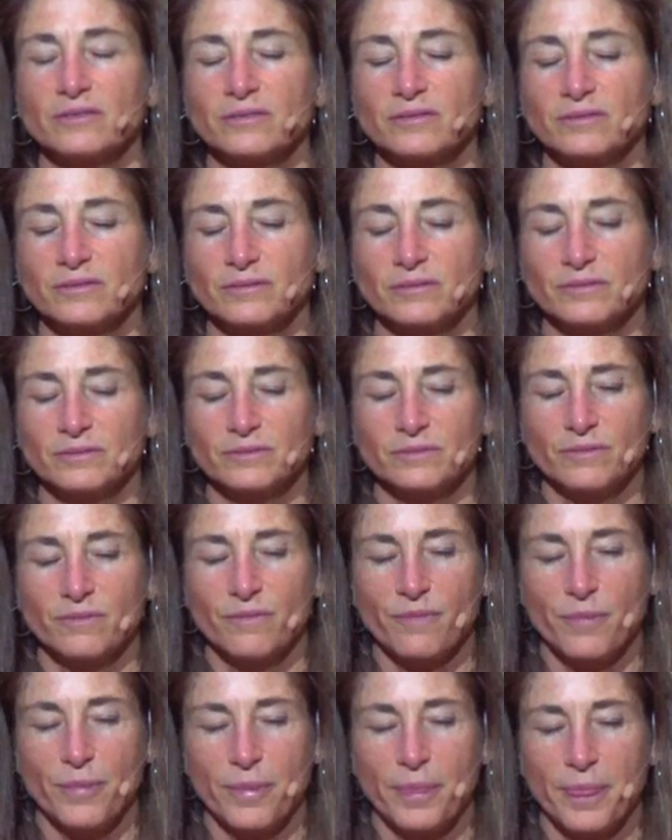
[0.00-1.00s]

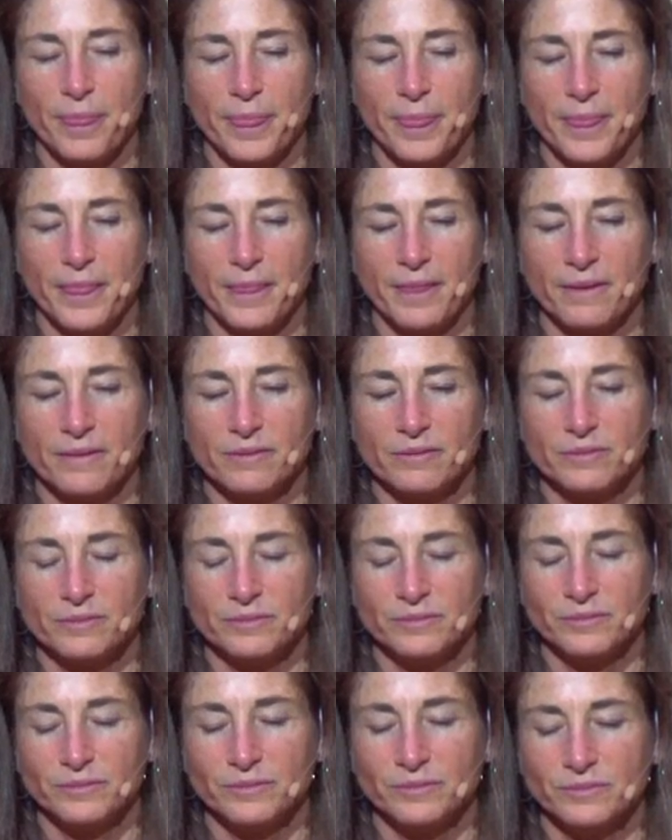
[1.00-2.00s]

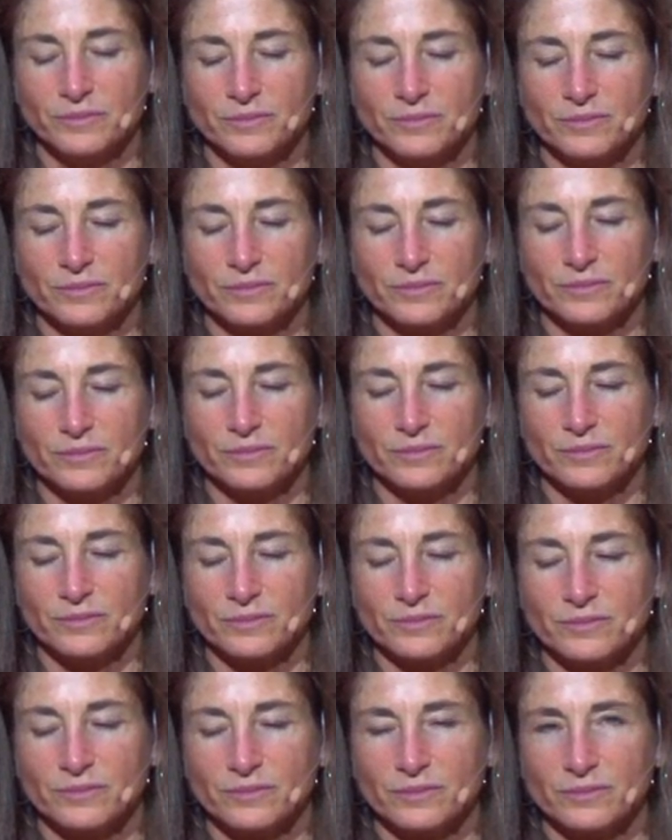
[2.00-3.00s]

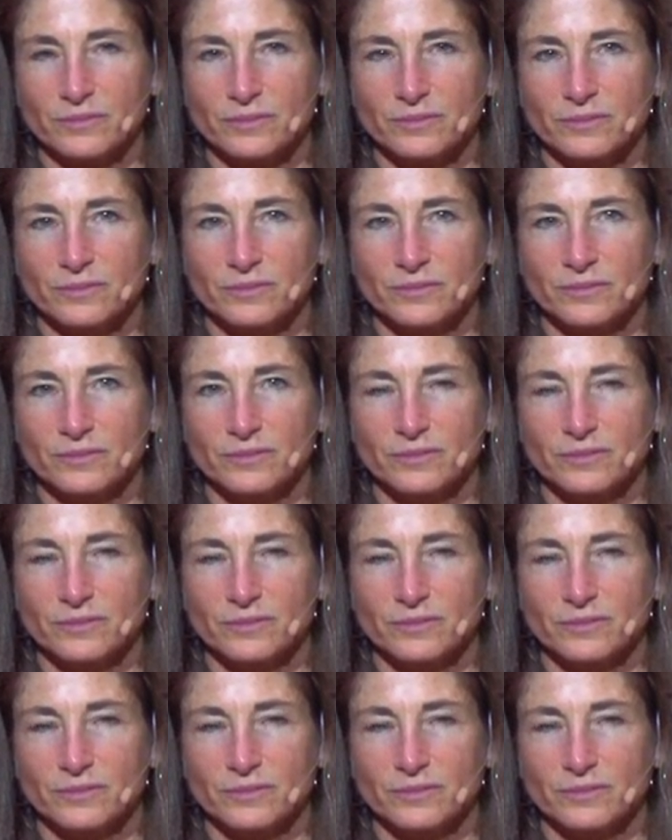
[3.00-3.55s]
(silence)